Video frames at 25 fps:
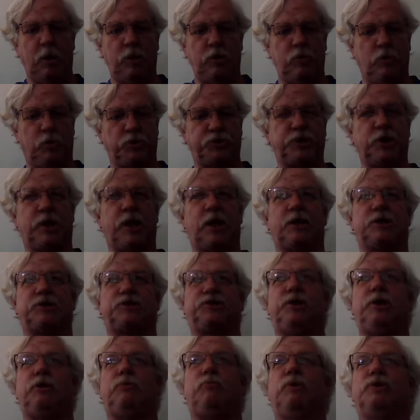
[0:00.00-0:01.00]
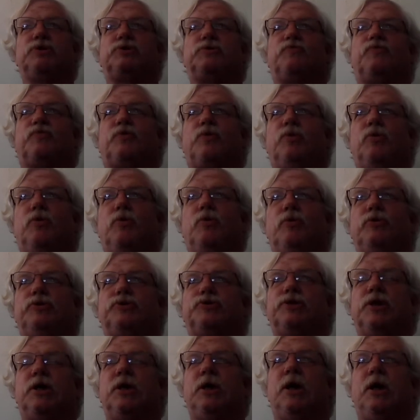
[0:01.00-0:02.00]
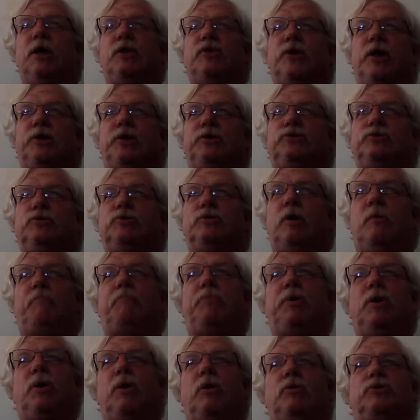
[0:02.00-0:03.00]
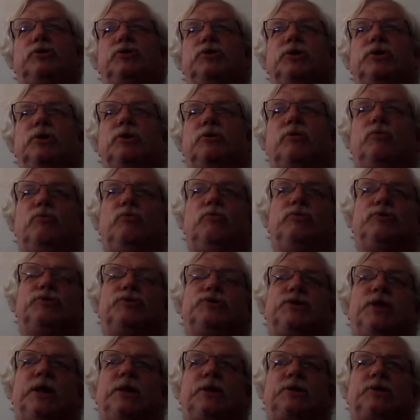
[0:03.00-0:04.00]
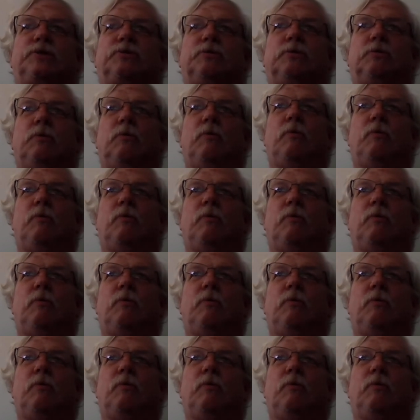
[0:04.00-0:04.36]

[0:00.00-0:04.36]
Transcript: You also get a sequence of chords that do not belong to the chords that